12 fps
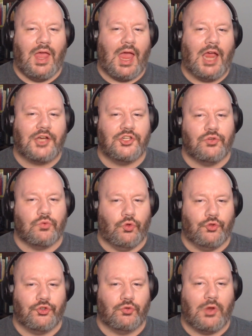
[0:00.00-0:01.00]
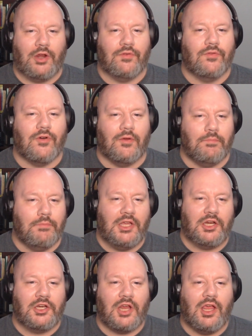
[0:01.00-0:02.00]
action rolls are run from
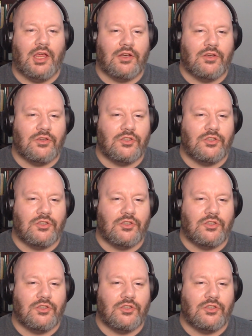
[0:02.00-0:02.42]
beginning to end.